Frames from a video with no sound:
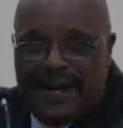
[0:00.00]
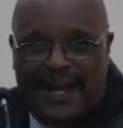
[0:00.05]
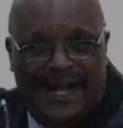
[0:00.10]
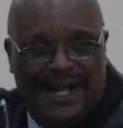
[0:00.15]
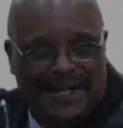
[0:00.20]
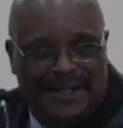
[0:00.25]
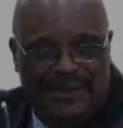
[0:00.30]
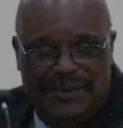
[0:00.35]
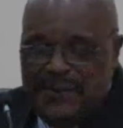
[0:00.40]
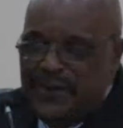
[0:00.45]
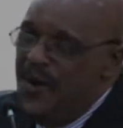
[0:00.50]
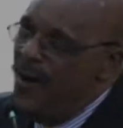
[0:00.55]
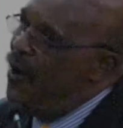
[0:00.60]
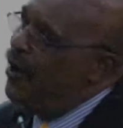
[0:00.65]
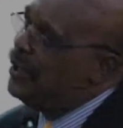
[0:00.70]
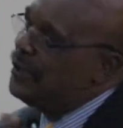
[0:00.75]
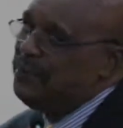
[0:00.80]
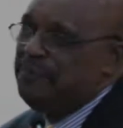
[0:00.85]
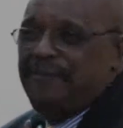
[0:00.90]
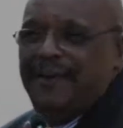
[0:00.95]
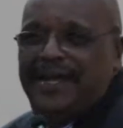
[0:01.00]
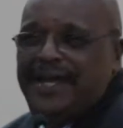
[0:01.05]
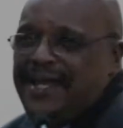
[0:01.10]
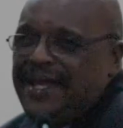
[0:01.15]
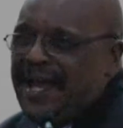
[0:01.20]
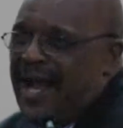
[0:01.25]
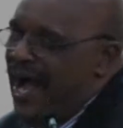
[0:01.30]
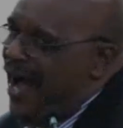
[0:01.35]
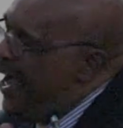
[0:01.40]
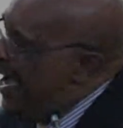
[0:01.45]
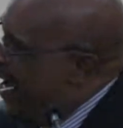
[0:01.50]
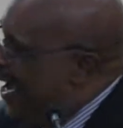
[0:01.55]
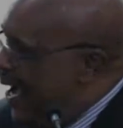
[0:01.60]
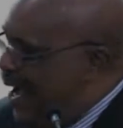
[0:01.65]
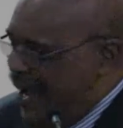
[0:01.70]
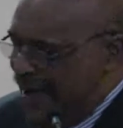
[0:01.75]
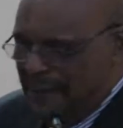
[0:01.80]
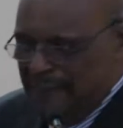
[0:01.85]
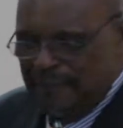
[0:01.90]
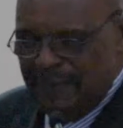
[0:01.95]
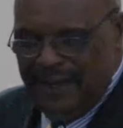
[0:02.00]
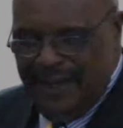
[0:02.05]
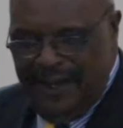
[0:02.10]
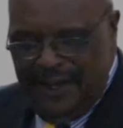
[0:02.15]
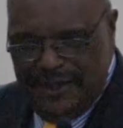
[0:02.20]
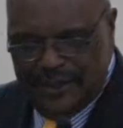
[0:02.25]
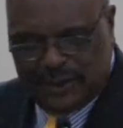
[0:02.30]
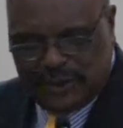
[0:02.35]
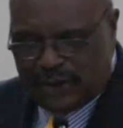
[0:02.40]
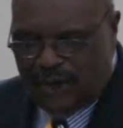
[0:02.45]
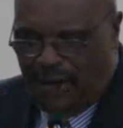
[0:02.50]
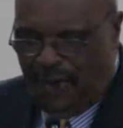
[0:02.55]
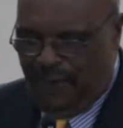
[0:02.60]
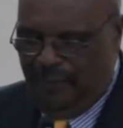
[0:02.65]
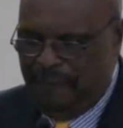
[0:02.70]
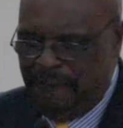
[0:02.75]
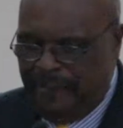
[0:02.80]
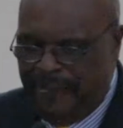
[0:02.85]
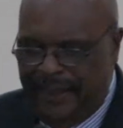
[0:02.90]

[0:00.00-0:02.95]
blood, no, me, So,